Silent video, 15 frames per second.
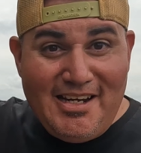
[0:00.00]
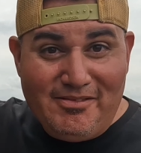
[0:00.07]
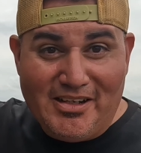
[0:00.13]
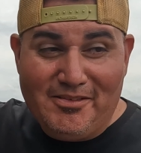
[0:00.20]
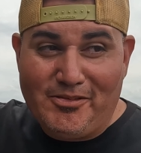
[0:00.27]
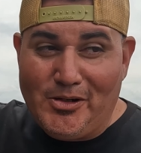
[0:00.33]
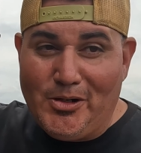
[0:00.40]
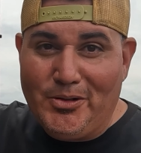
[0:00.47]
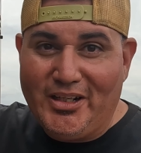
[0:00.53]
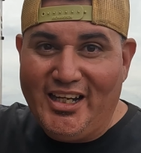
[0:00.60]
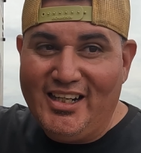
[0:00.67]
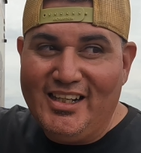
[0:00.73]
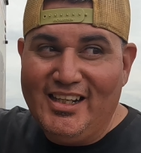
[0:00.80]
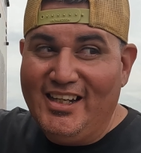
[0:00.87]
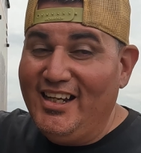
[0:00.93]
even have rolled
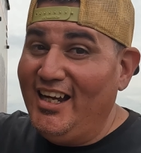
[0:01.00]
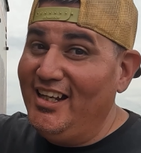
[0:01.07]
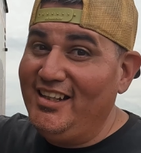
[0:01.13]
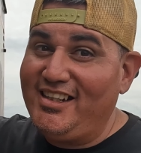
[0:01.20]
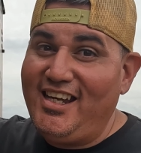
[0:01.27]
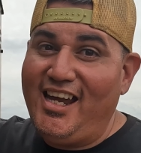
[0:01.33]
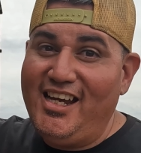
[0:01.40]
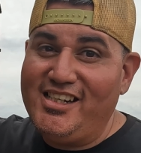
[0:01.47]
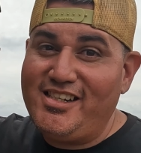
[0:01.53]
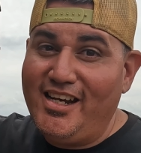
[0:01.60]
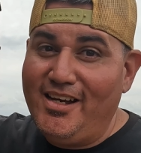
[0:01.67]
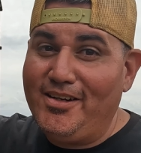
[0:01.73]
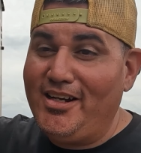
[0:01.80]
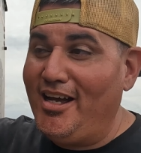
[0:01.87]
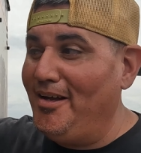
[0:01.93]
it, and the cage
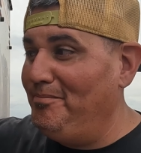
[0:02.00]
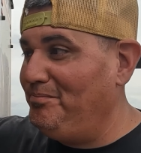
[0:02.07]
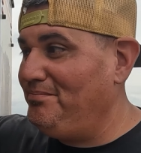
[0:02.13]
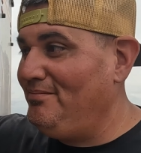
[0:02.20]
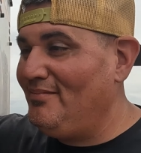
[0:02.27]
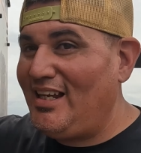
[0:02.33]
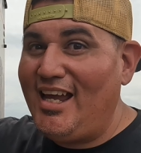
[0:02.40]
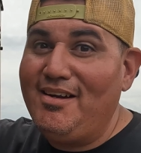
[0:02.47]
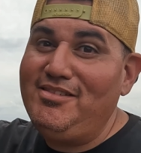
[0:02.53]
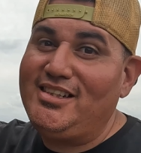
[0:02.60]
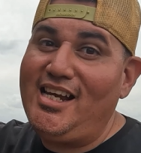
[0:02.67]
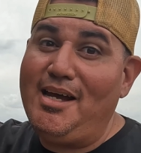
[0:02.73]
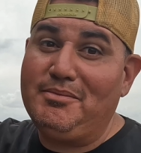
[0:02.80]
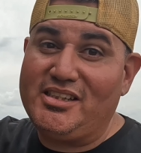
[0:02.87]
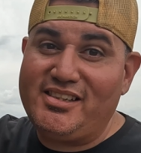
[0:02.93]
held up every
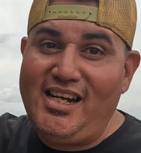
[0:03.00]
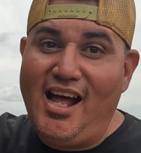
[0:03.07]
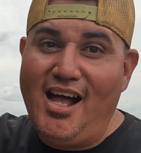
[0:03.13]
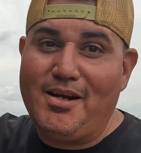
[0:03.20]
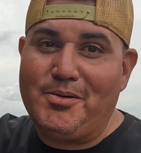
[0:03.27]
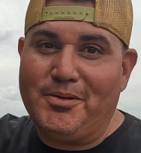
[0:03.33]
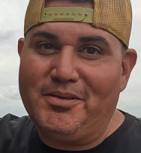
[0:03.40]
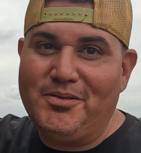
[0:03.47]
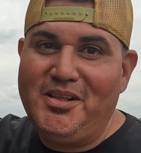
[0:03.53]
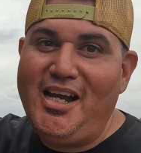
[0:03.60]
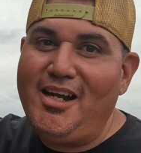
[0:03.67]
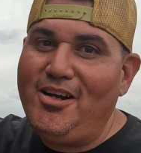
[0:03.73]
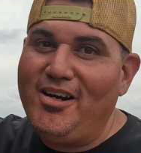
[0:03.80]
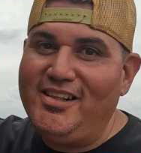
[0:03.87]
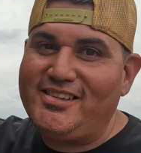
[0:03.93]
time. The stock one. We
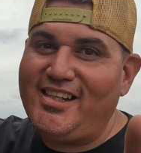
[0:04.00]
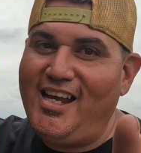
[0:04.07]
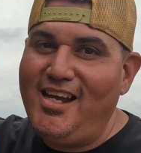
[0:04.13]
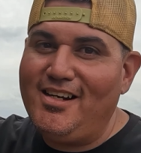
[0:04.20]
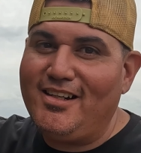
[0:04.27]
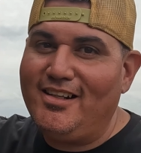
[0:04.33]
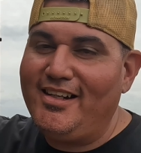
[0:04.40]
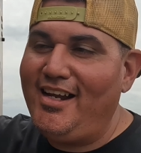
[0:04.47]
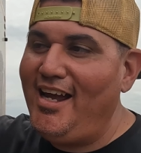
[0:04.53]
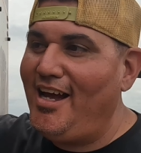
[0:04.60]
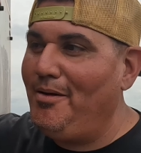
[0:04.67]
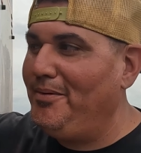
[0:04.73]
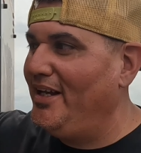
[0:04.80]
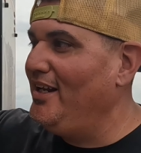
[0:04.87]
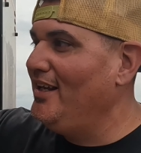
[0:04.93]
got RSK on it now, but